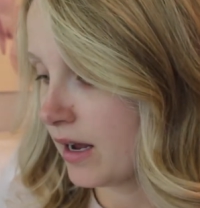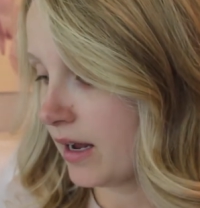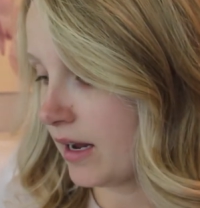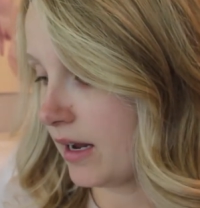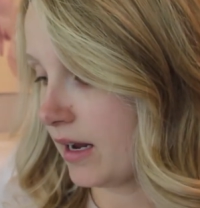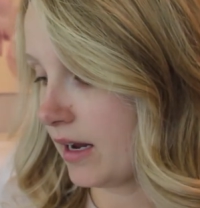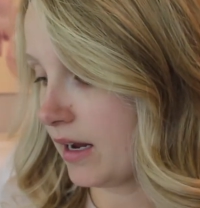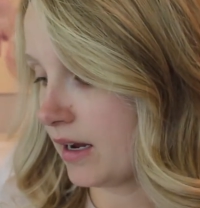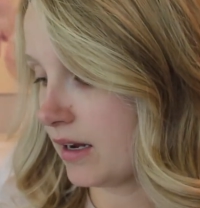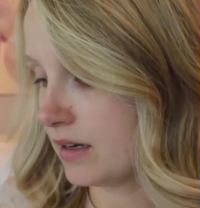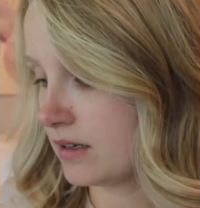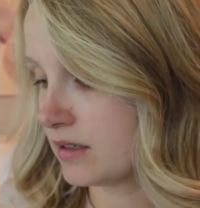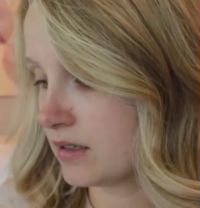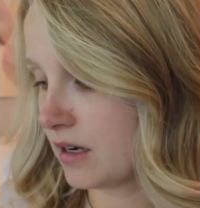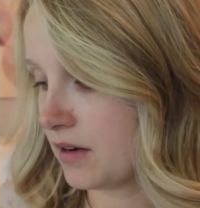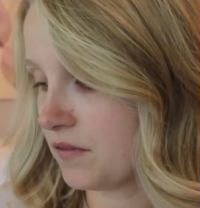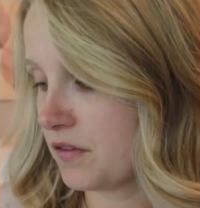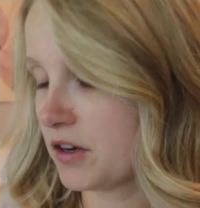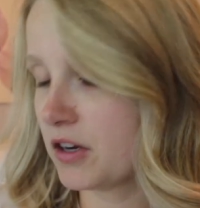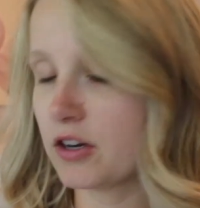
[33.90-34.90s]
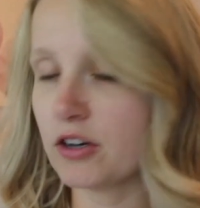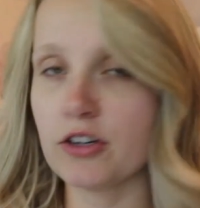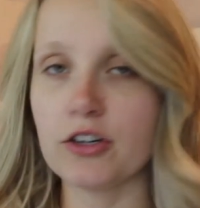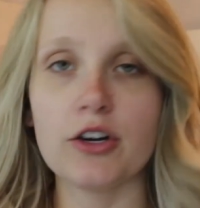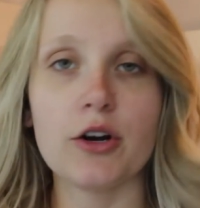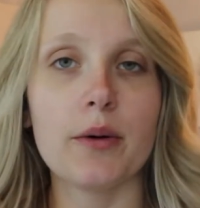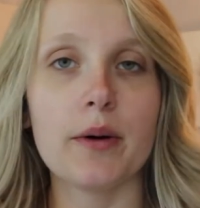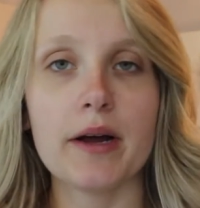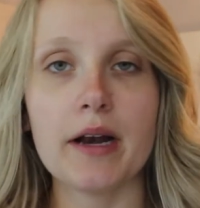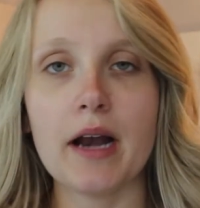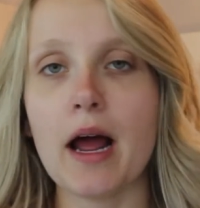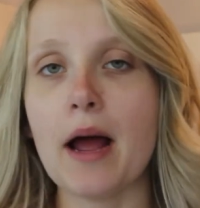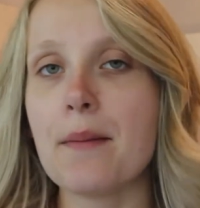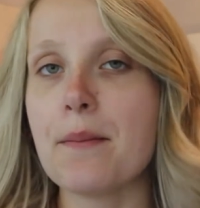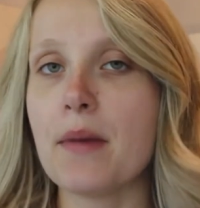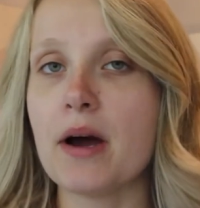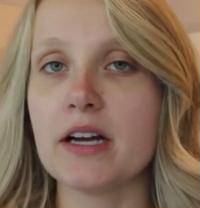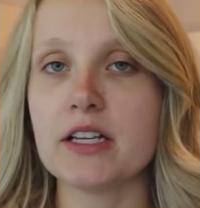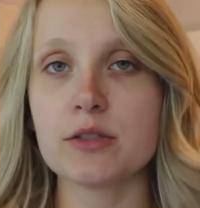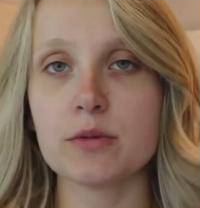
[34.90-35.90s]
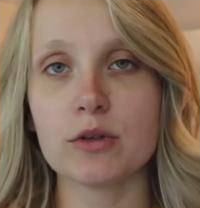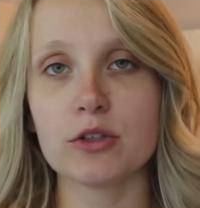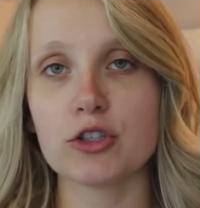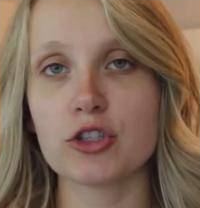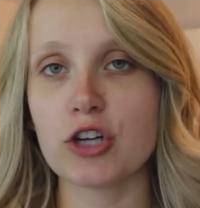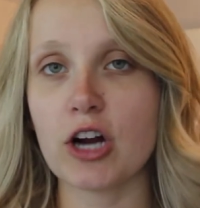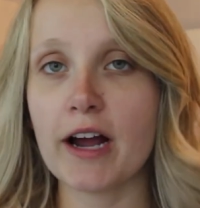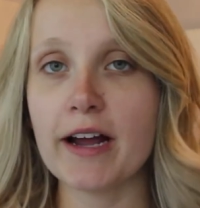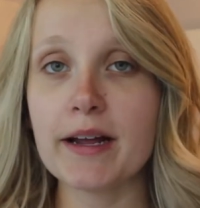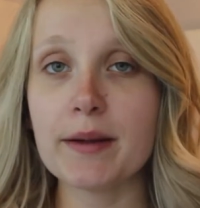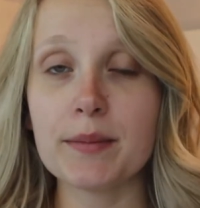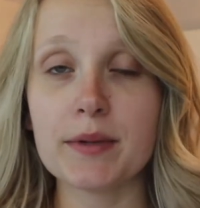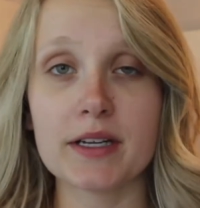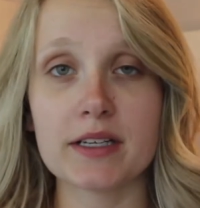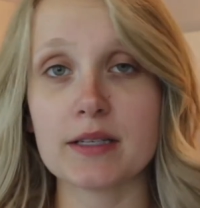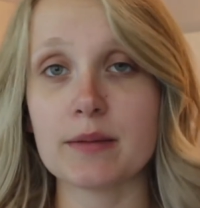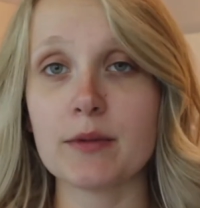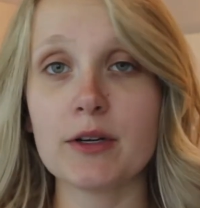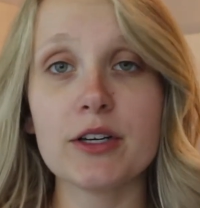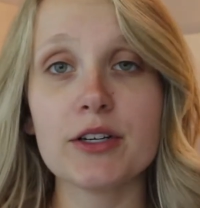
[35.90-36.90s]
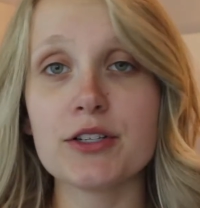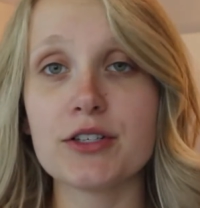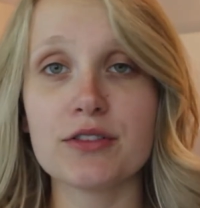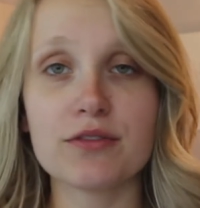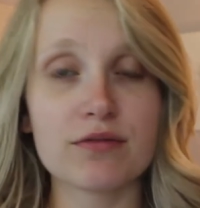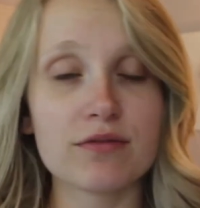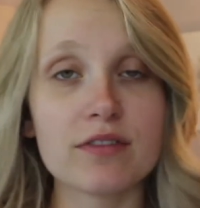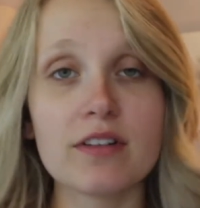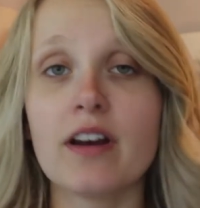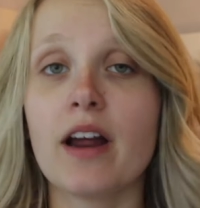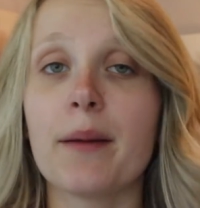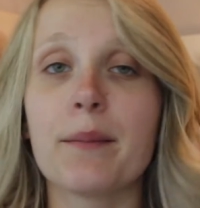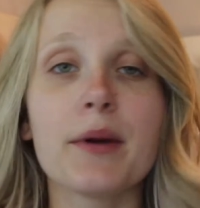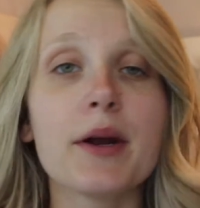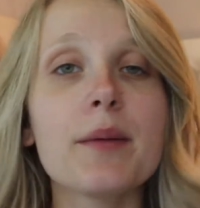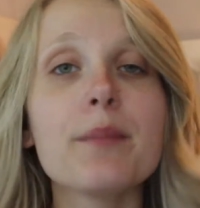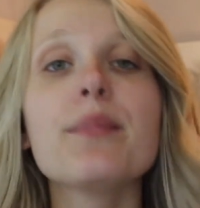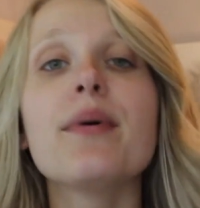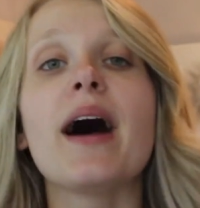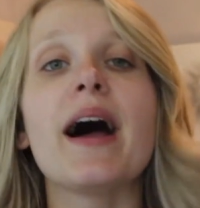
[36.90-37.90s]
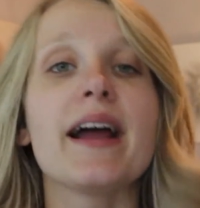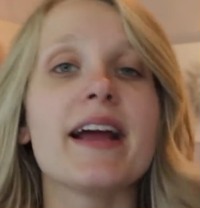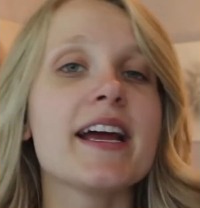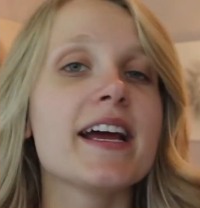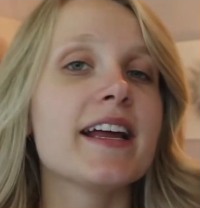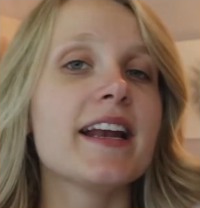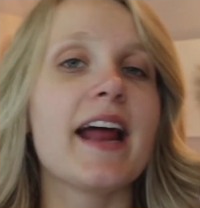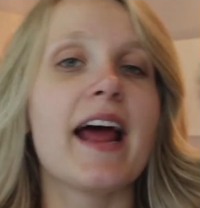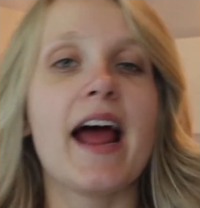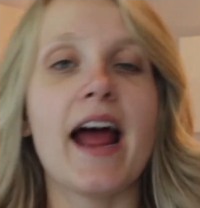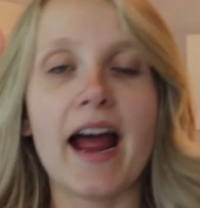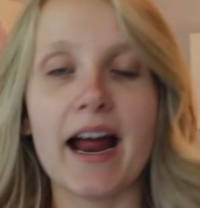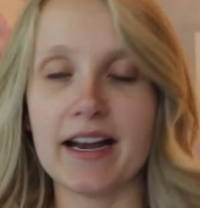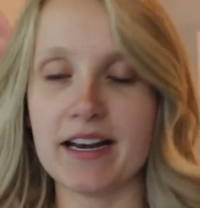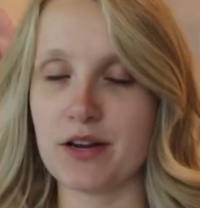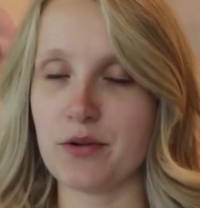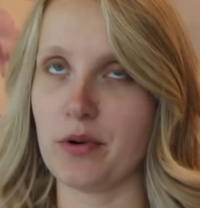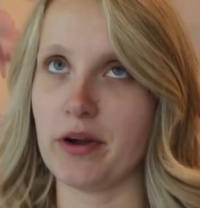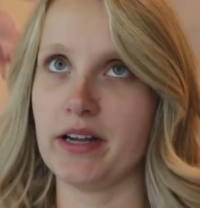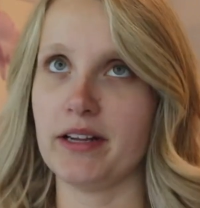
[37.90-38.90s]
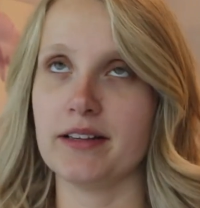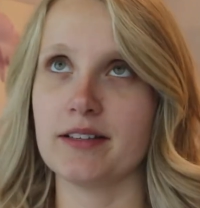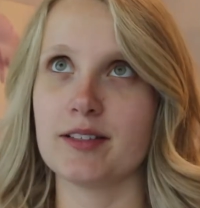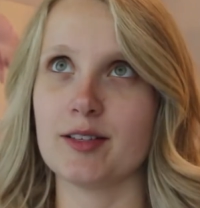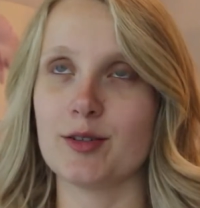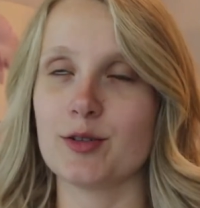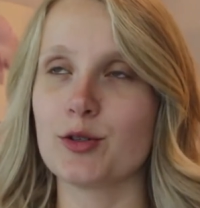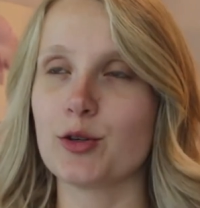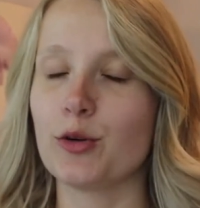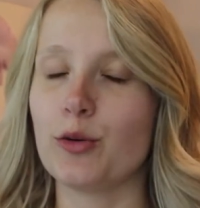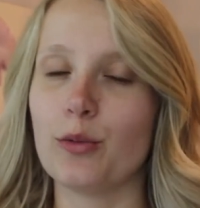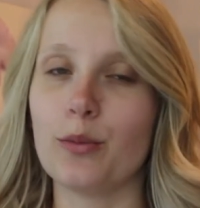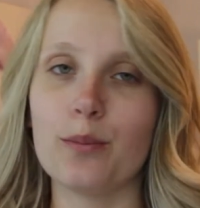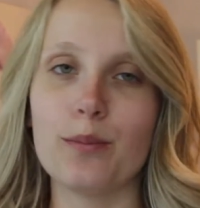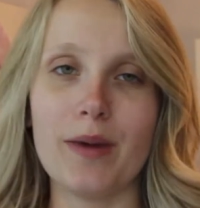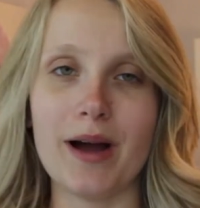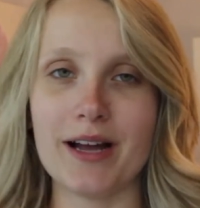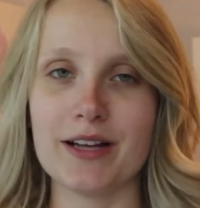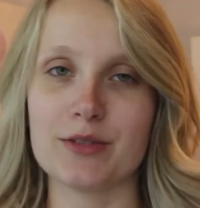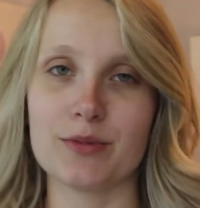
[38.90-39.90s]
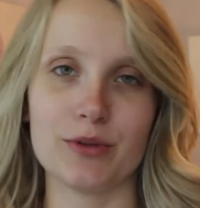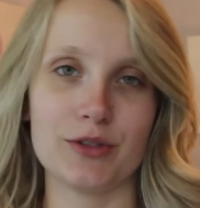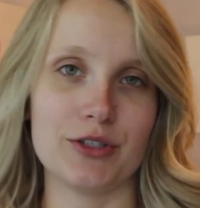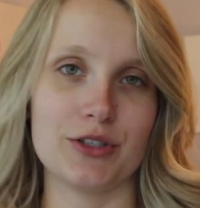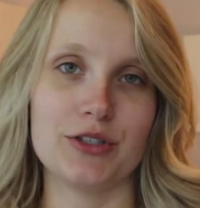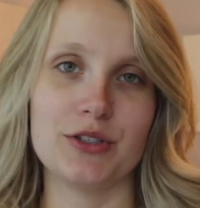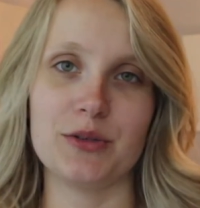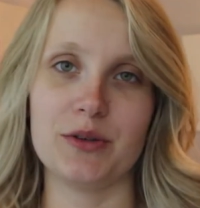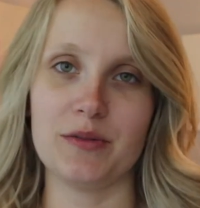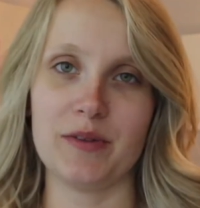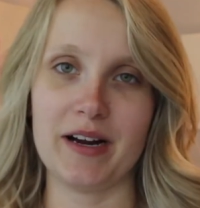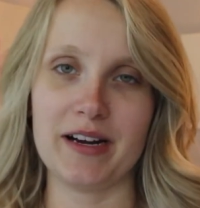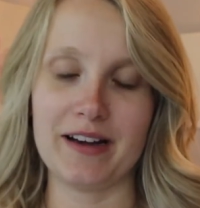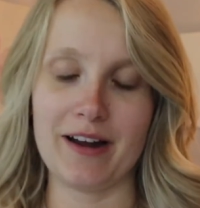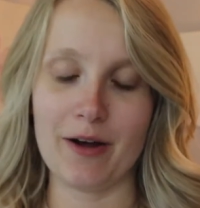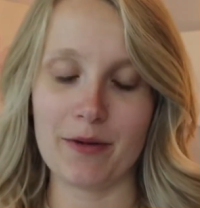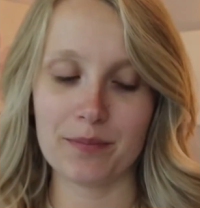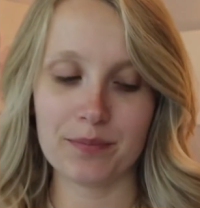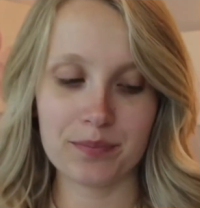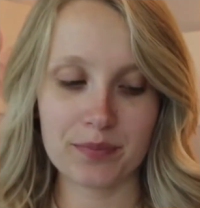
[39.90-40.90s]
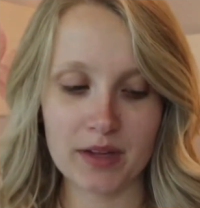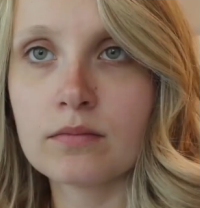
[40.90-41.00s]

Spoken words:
and I figured, you know what, I might as well try it because I'm gonna buy it anyways, so might as well just do it right now.